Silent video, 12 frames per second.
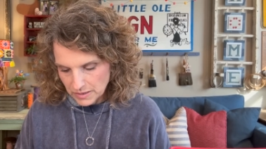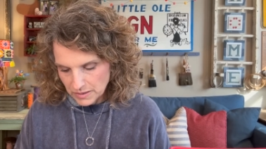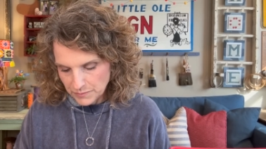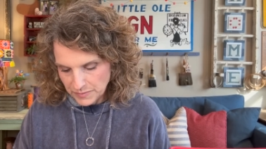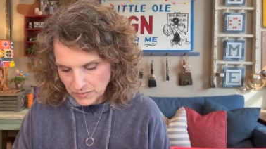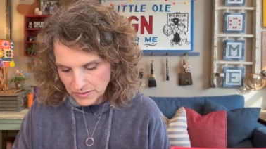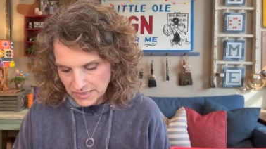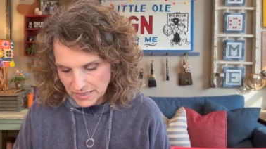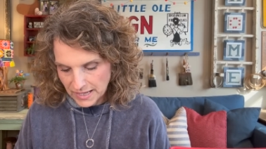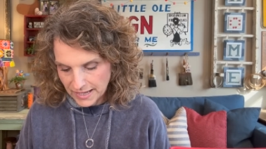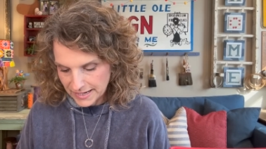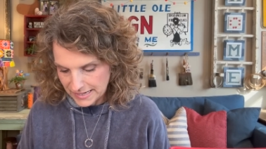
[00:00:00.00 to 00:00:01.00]
Milk and
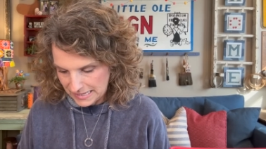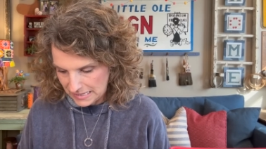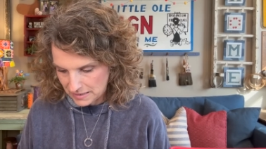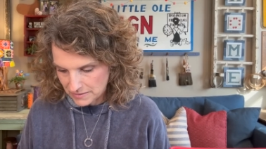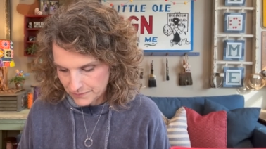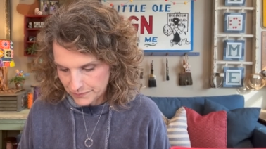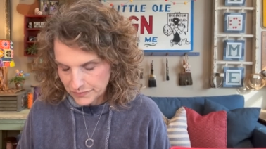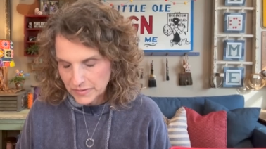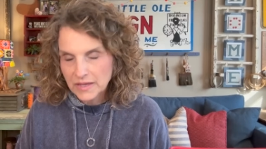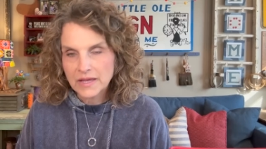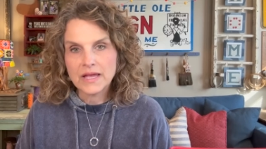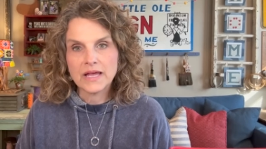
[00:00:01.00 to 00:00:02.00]
Honey.
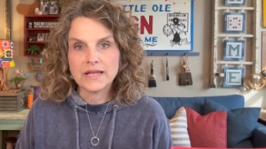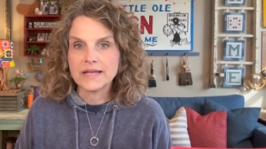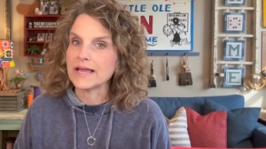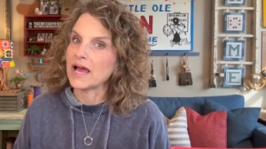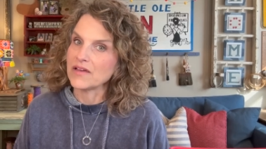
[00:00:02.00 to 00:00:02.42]
Now,